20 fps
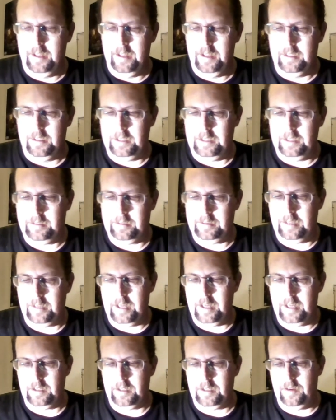let's
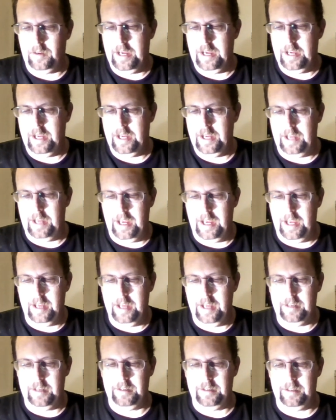go ahead
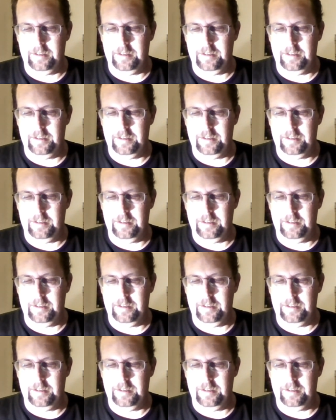and